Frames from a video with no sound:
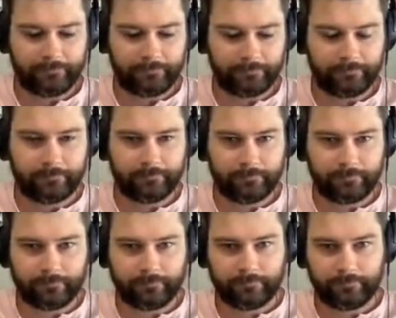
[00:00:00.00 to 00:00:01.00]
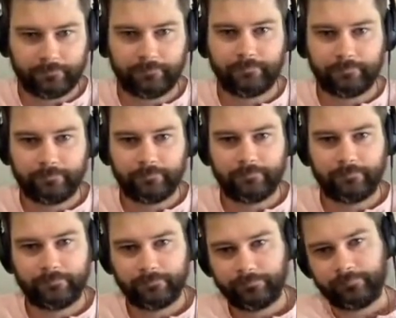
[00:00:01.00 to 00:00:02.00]

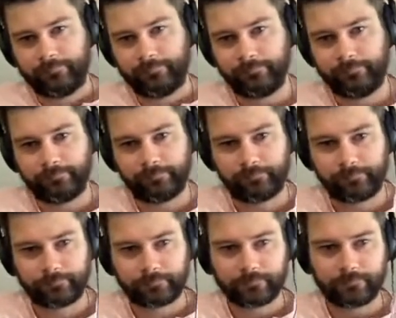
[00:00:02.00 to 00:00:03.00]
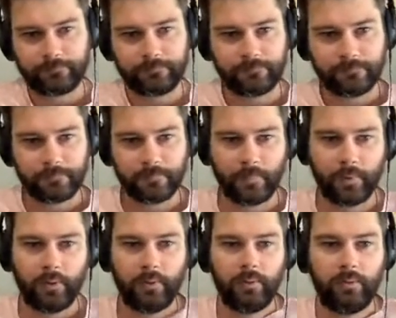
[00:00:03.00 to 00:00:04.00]

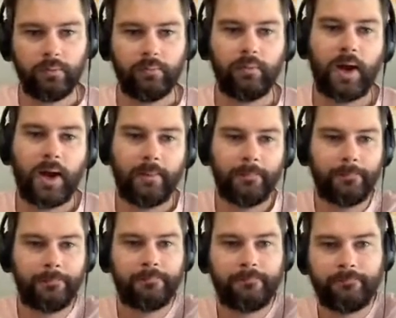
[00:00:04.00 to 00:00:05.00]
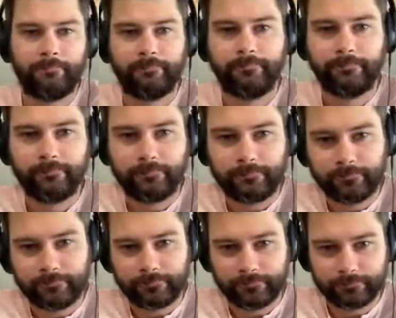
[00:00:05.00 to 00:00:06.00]

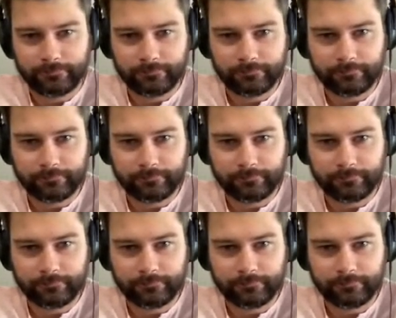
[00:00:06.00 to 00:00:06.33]
(not speaking)